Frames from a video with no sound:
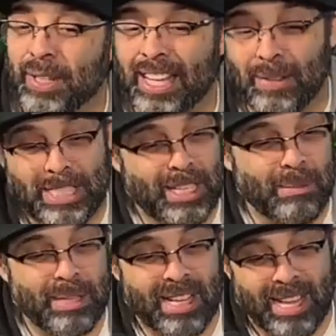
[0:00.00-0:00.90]
Like I was telling
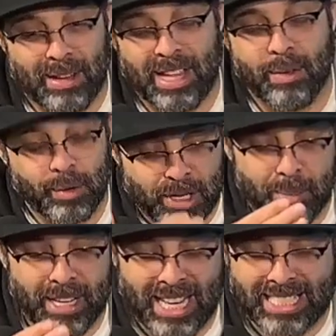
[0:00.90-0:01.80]
him, like we were talking
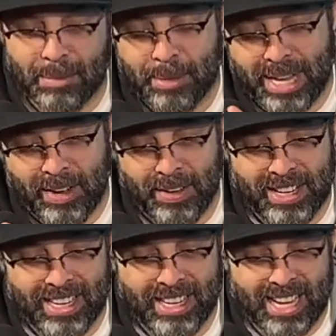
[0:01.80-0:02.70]
about last time about how
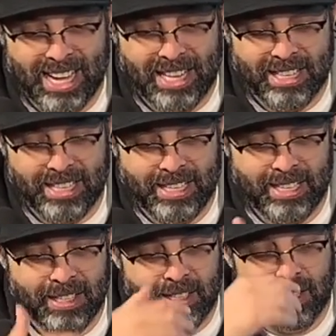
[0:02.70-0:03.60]
I had
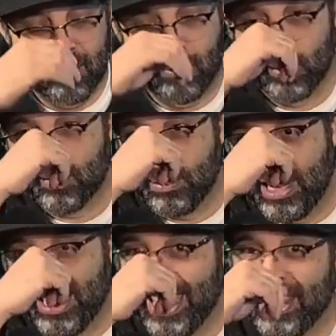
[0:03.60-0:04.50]
the fools from
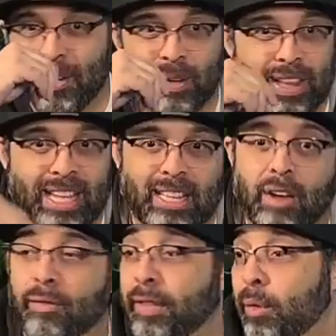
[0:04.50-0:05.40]
LA, and they were like
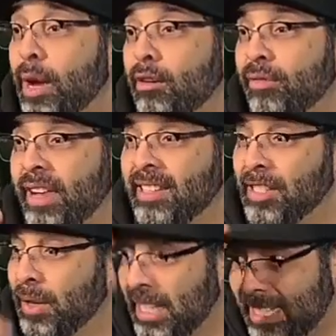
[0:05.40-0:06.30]
they're Raider fans,
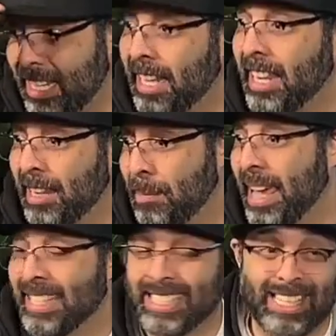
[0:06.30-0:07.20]
and they seen it in the
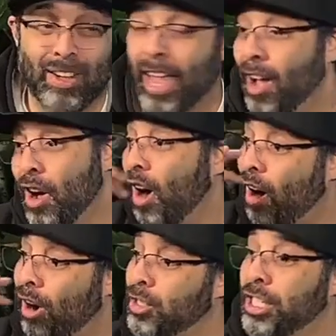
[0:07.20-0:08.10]
back seat. They're like,
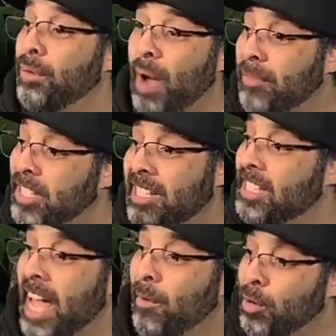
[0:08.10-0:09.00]
"Oh shit, well, I've seen this
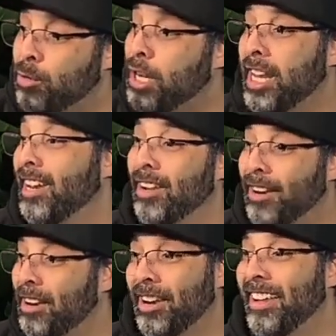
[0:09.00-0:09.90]
hat. Where'd you get it?" Da, da,
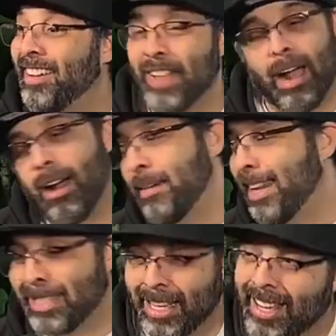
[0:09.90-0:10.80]
da, da. And I'm like, "Oh man,
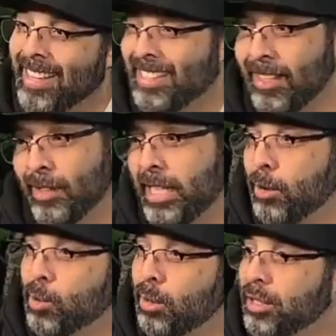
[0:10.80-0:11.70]
it's a little secret
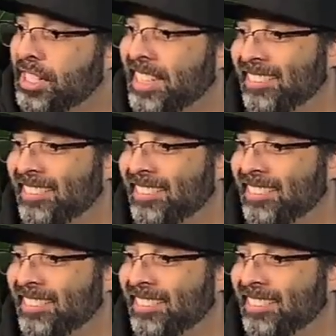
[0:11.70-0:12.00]
squirrel shit."